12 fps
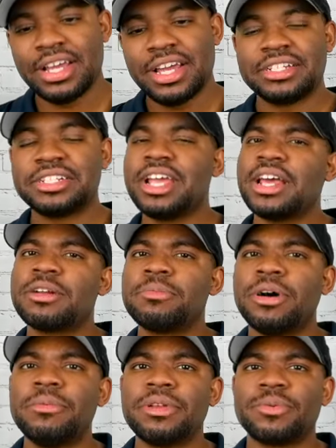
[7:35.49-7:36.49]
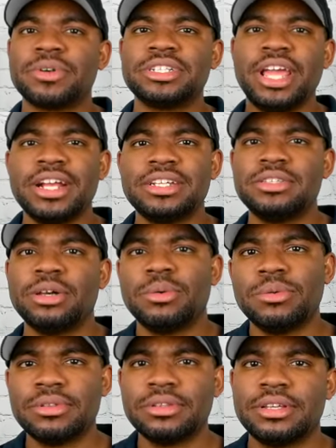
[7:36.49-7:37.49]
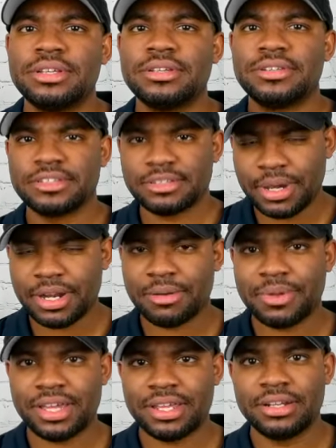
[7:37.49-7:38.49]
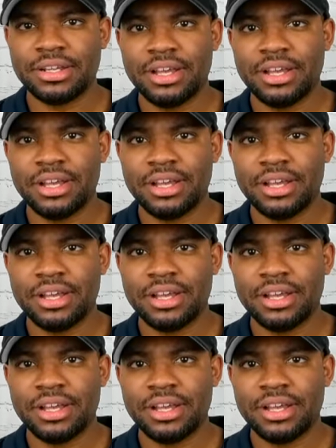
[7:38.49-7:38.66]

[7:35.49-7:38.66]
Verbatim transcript: she had her moment where she actually told Spider-Man,